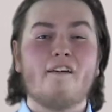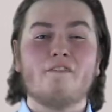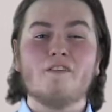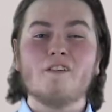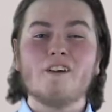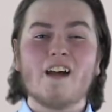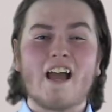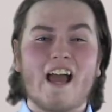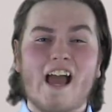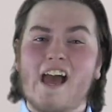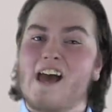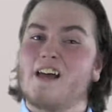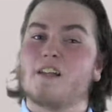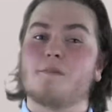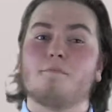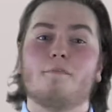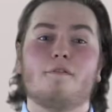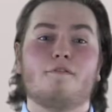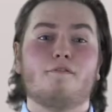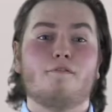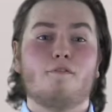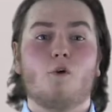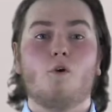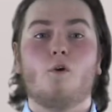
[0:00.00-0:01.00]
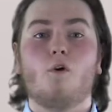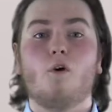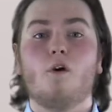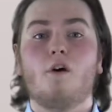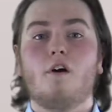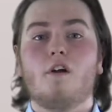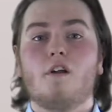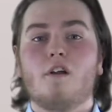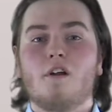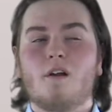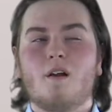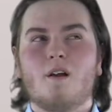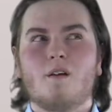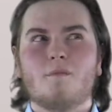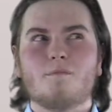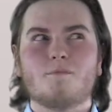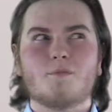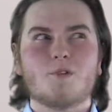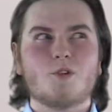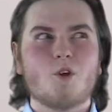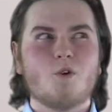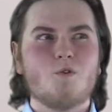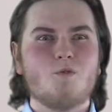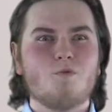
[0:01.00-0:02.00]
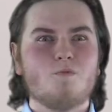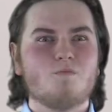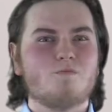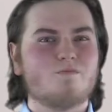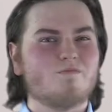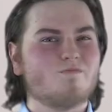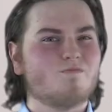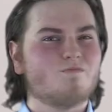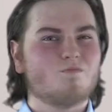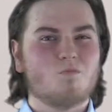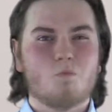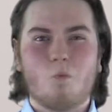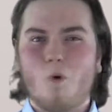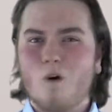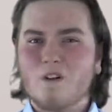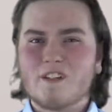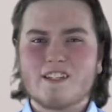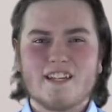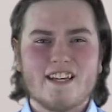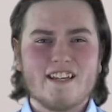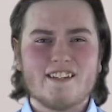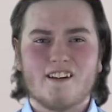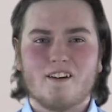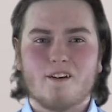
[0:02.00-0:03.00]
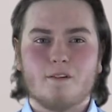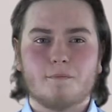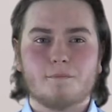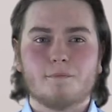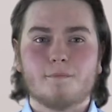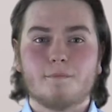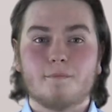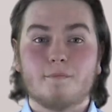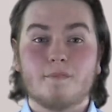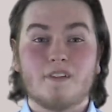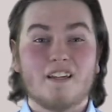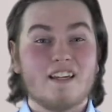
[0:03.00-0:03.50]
ever had before. So, what is Arm?